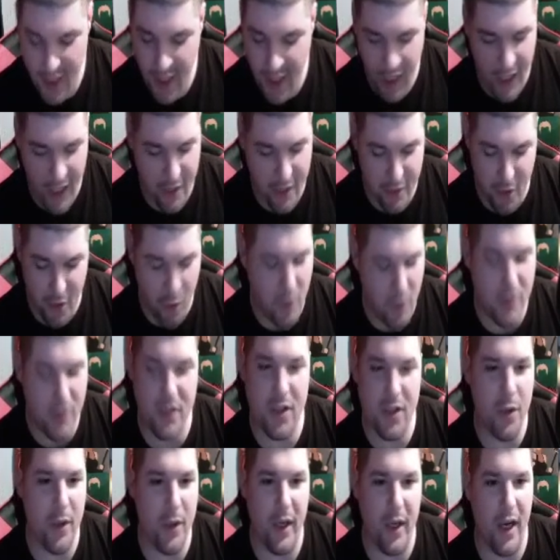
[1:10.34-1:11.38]
I don't know what's
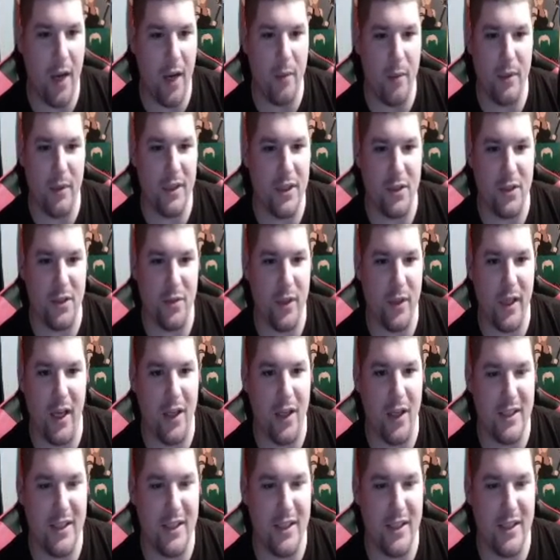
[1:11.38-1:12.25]
going on with this right now.